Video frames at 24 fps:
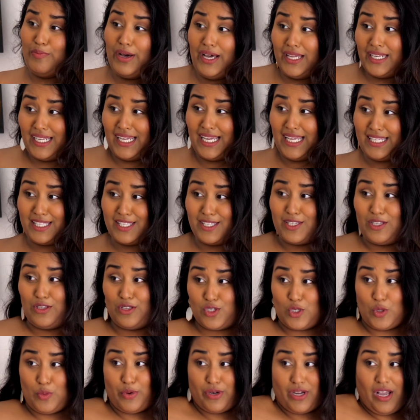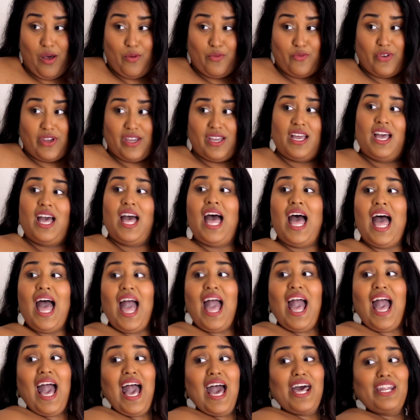but it's still super comfy
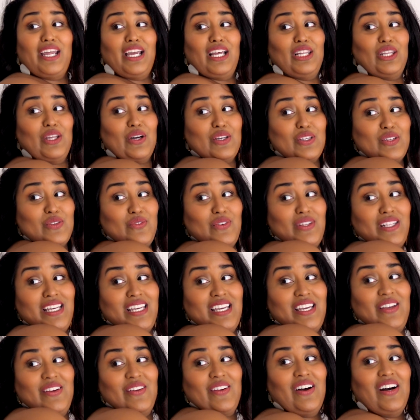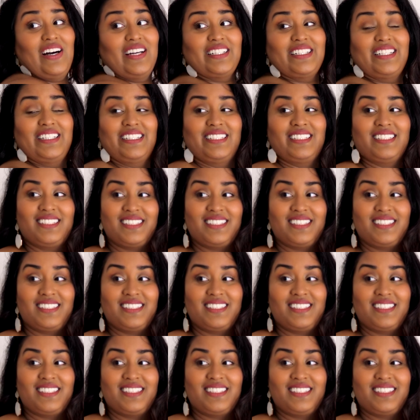and it looks really cute on.